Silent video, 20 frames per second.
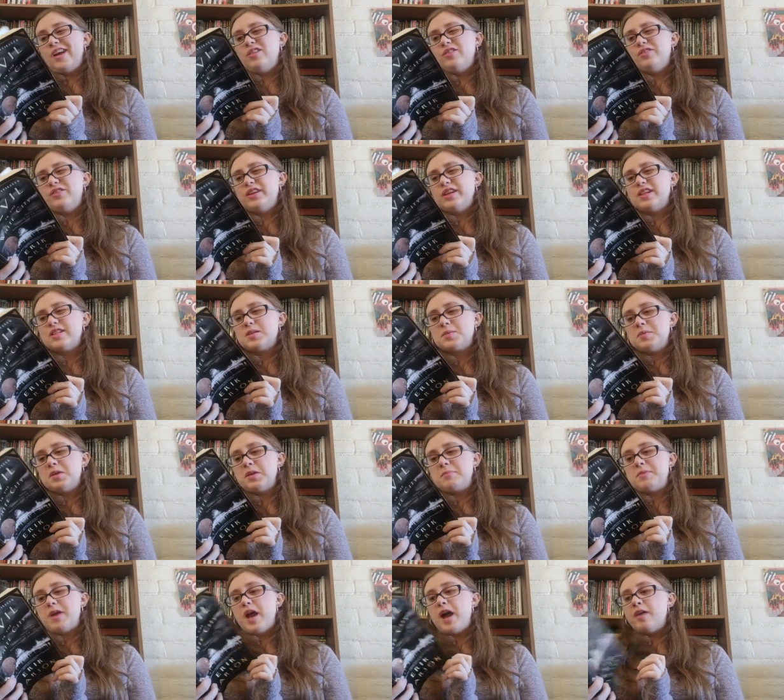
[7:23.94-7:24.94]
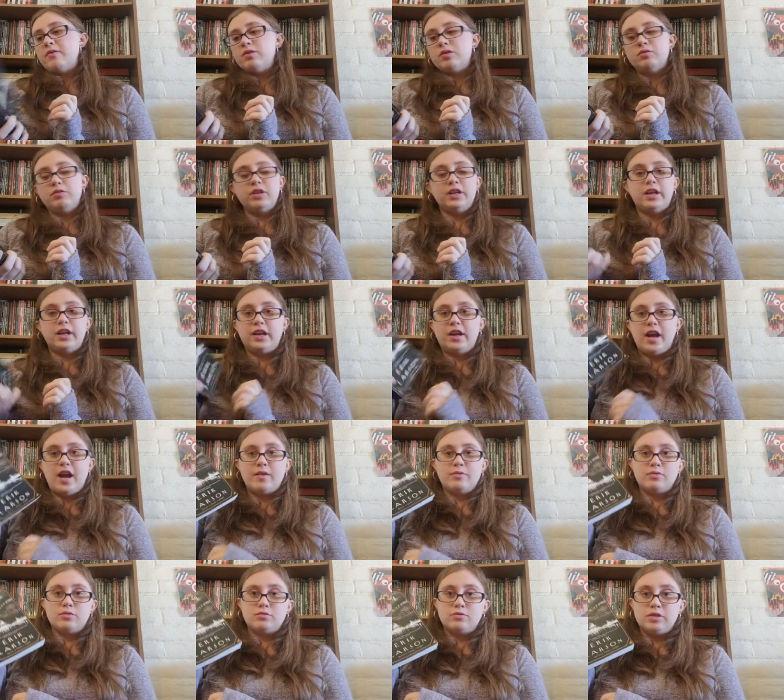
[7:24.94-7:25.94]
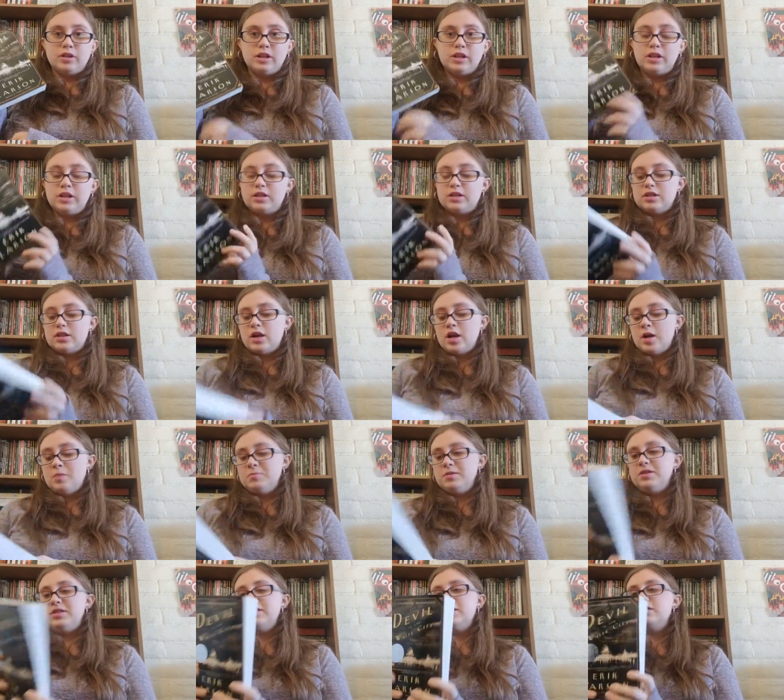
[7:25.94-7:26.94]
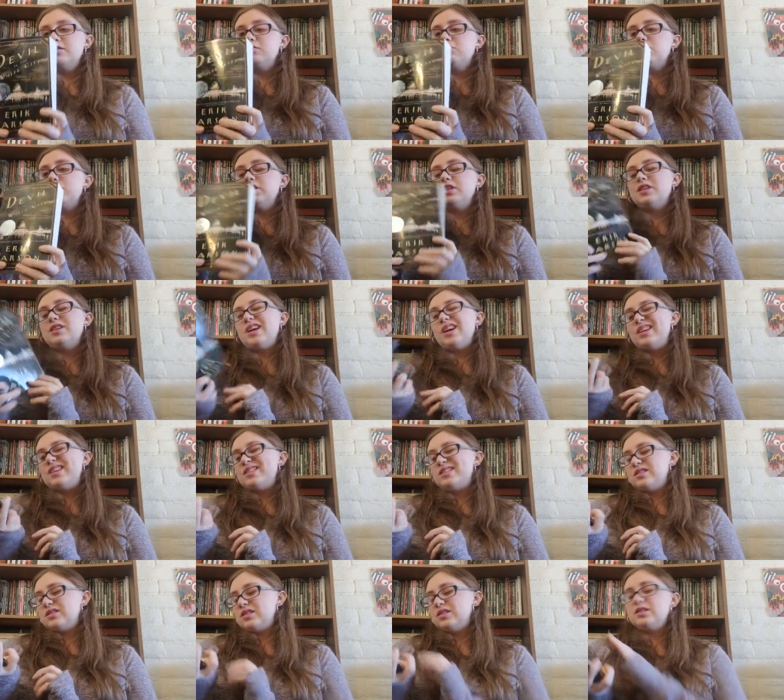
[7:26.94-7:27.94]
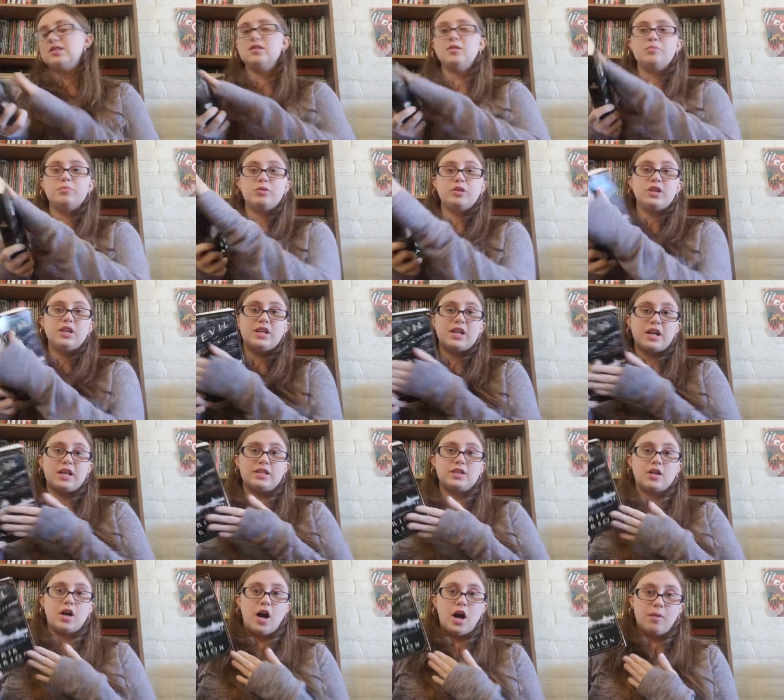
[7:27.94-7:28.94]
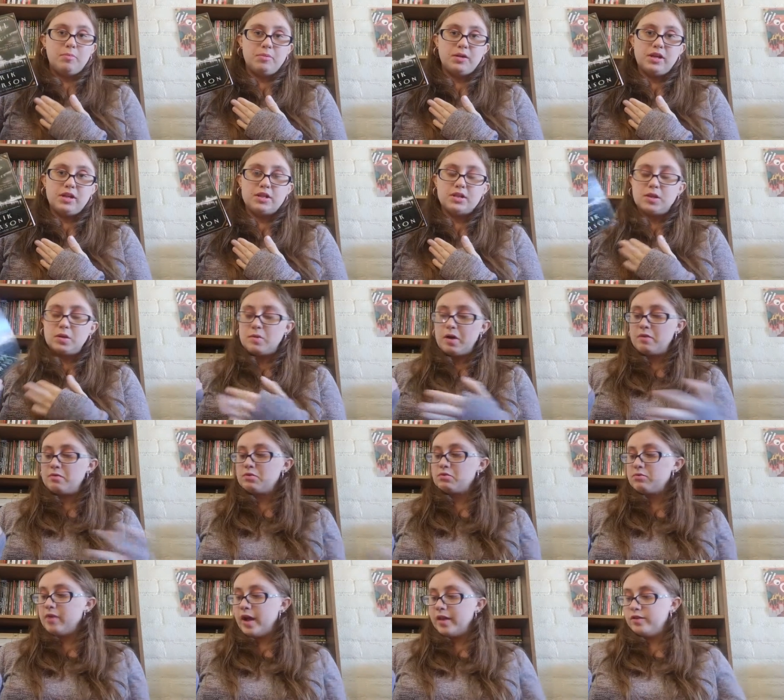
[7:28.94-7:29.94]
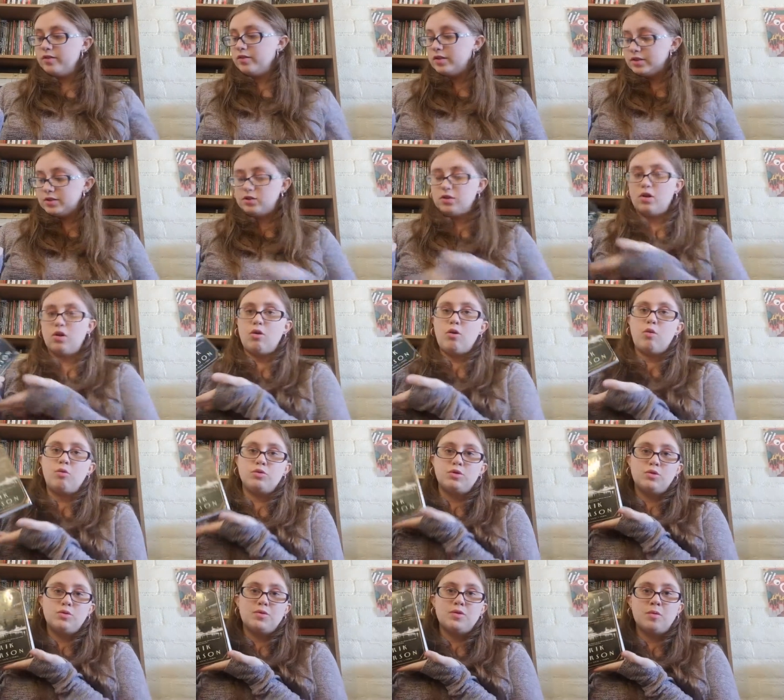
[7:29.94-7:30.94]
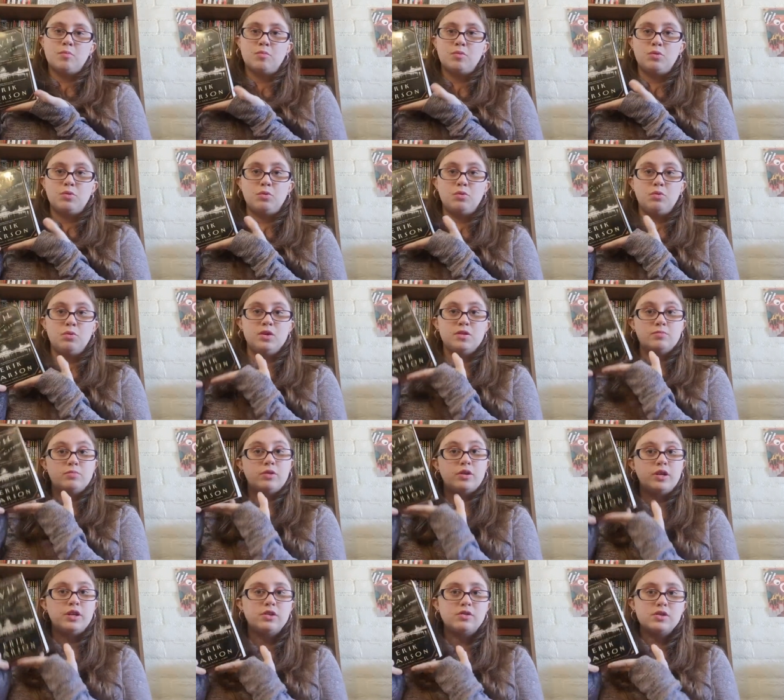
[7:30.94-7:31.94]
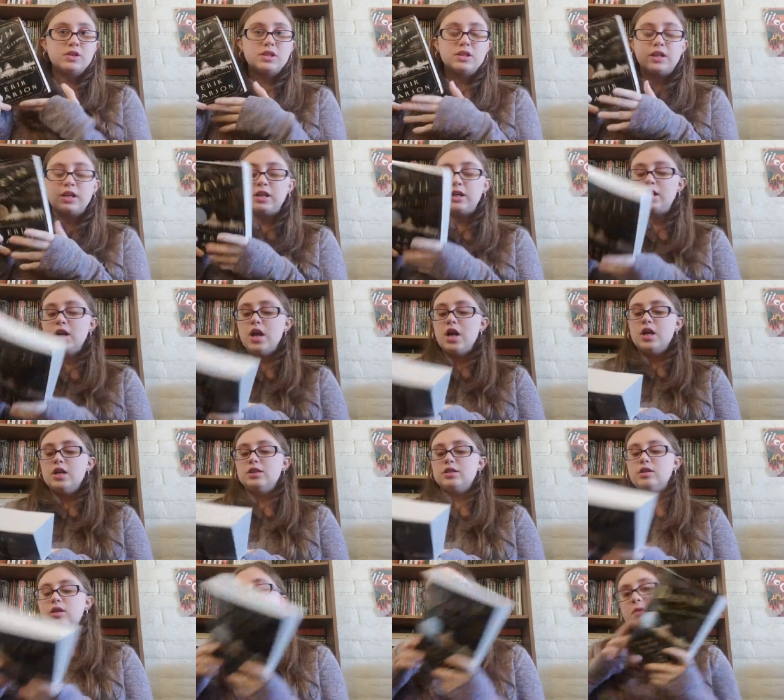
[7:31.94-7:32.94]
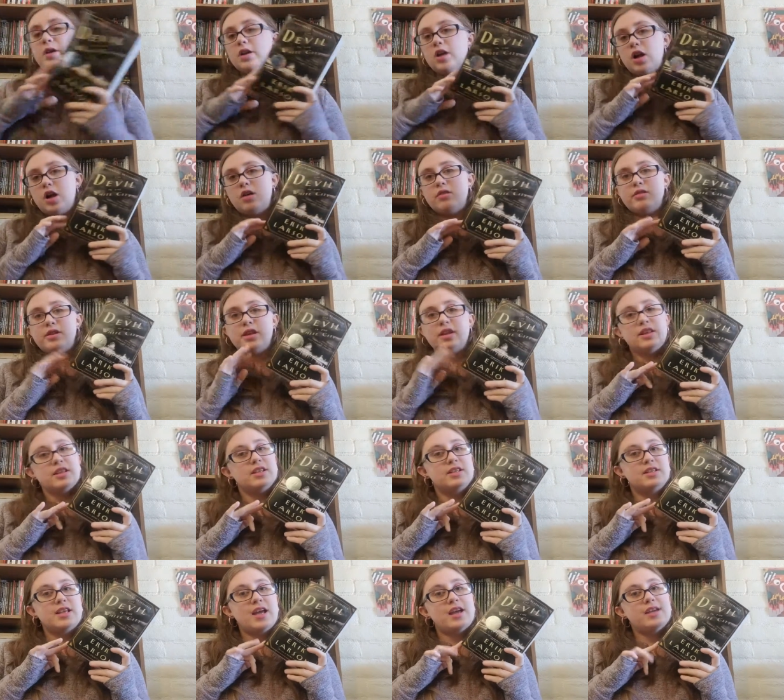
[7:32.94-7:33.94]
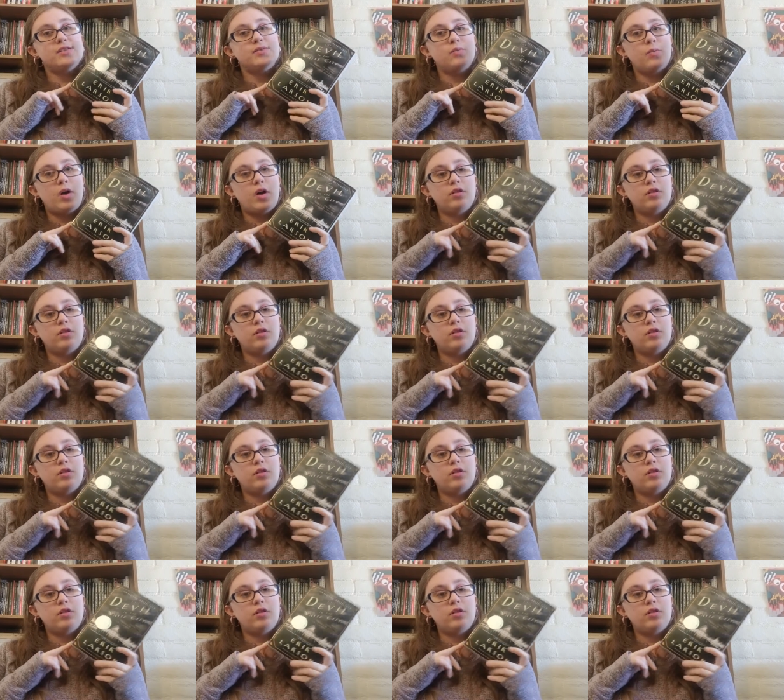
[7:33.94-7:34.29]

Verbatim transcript: I don't think it's something I'm ever really going to ever read. Um, and this is a really nice, this is a pretty nice copy, so I would rather this go to someone who is more interested, so I'm unhauling this as